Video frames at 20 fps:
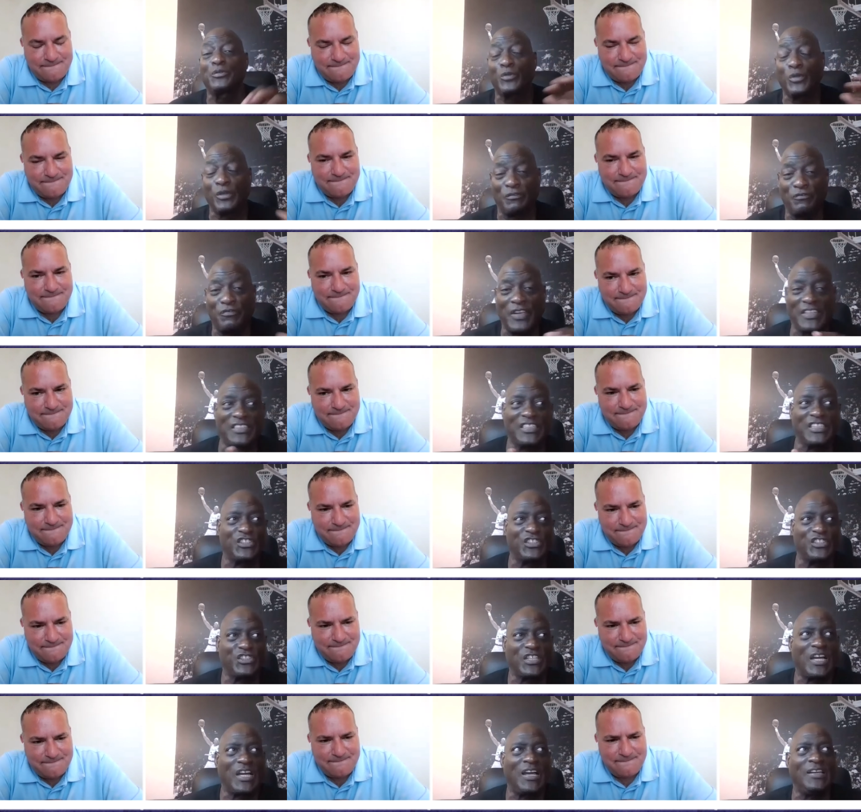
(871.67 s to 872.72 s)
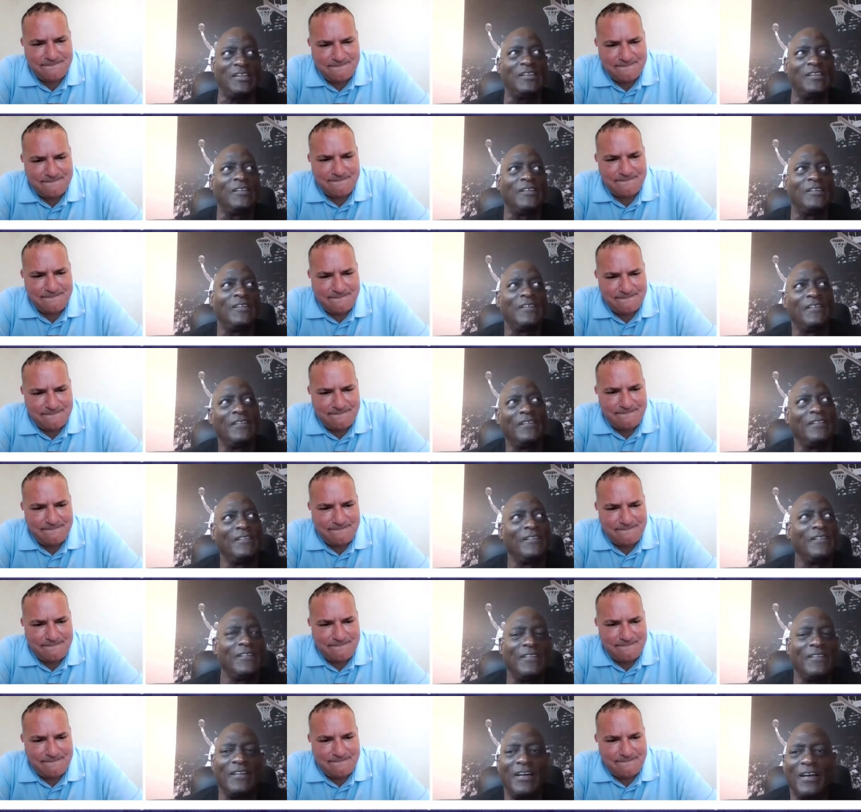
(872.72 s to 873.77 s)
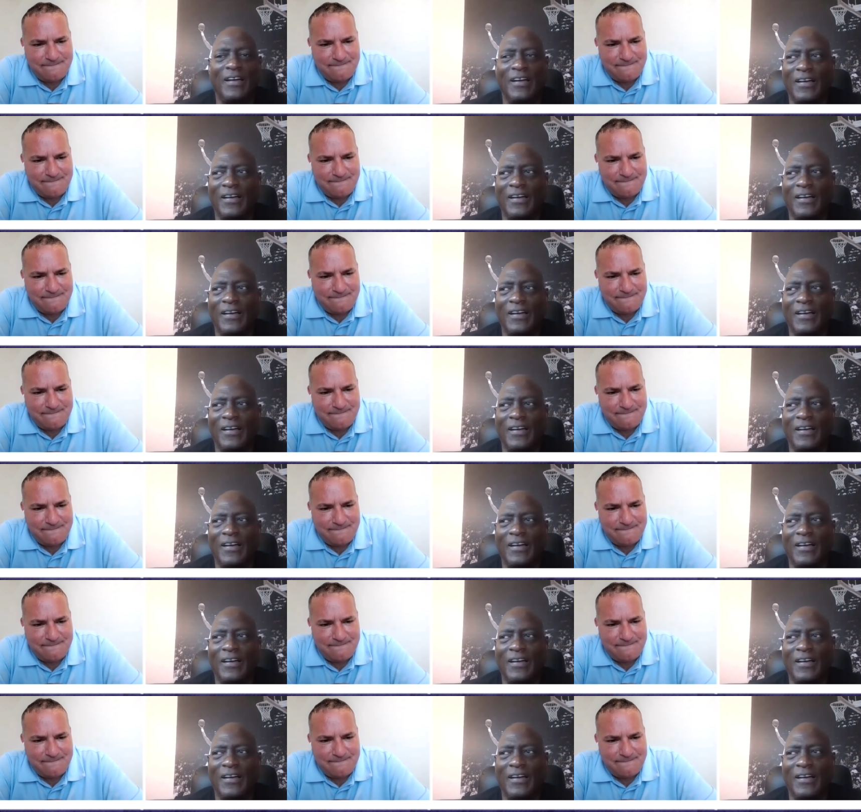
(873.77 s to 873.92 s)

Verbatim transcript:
Speaker 1: to affect his shot. Uh,